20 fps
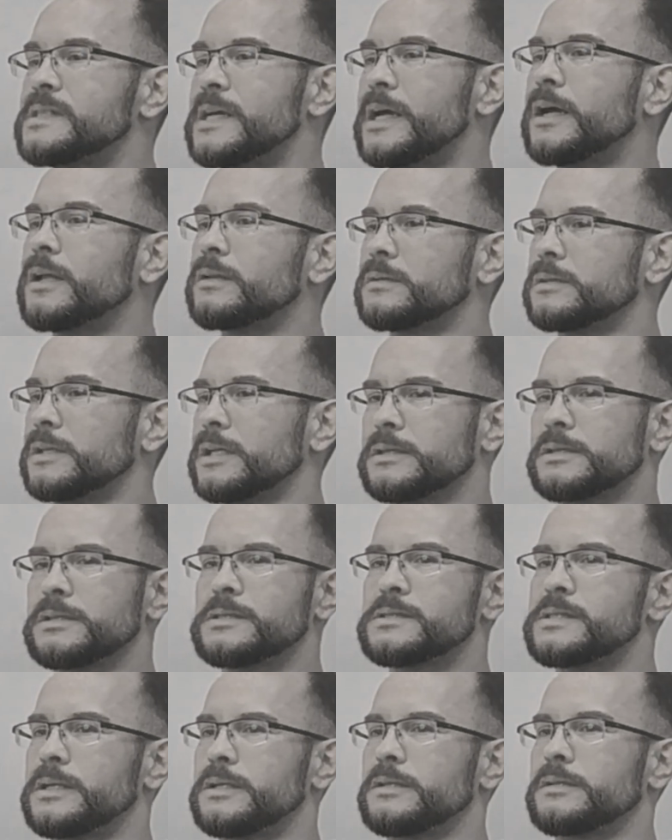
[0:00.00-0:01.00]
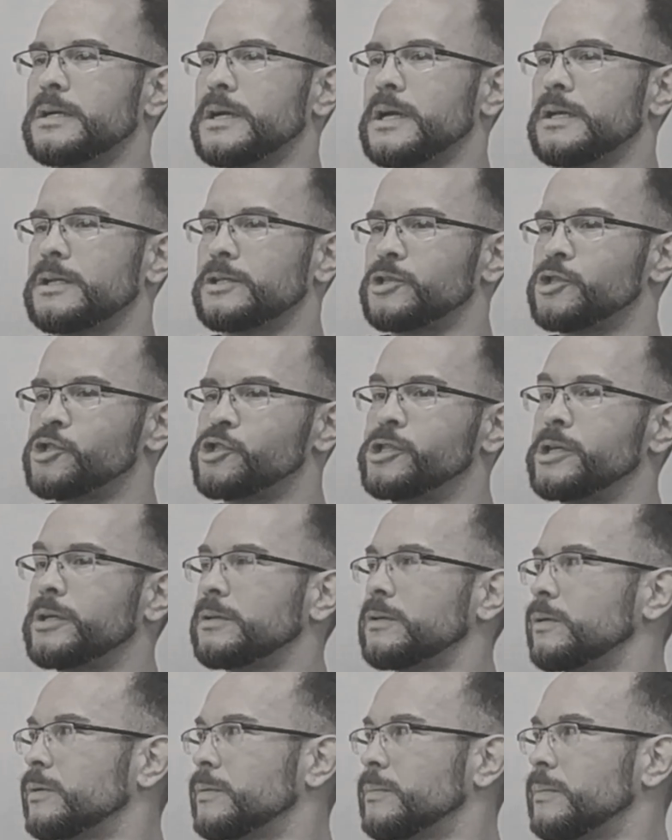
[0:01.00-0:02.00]
Taylor had a
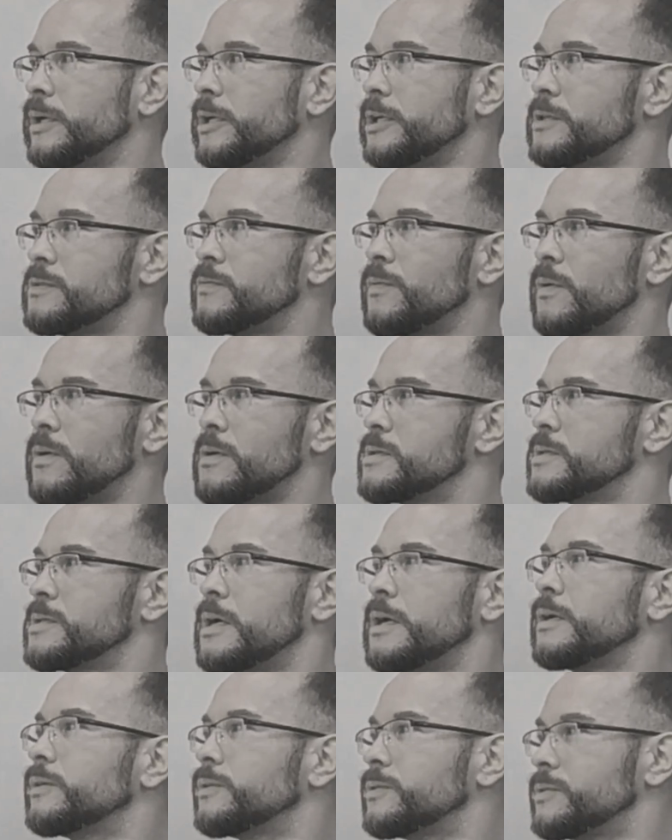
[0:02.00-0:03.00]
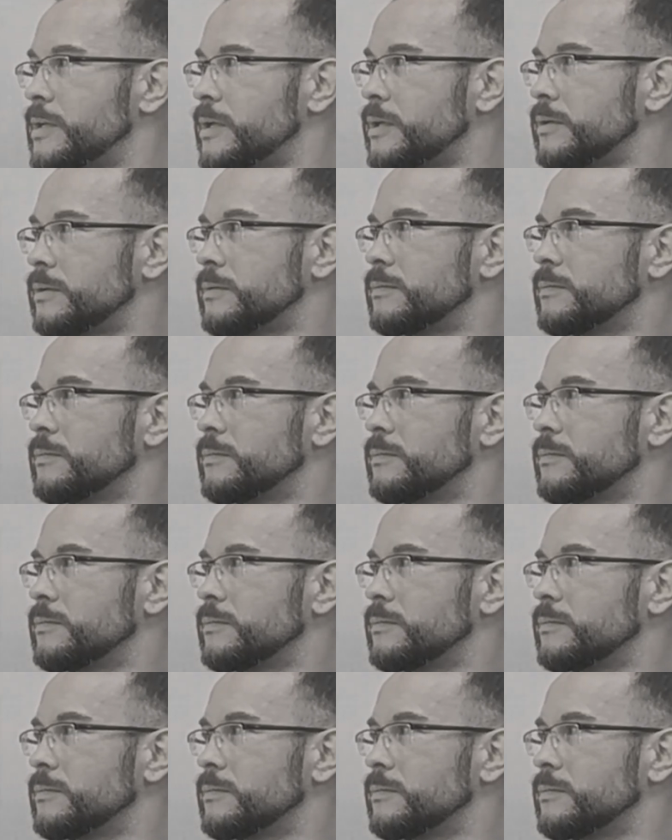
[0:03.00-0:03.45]
shitload of money, as far as I understand it.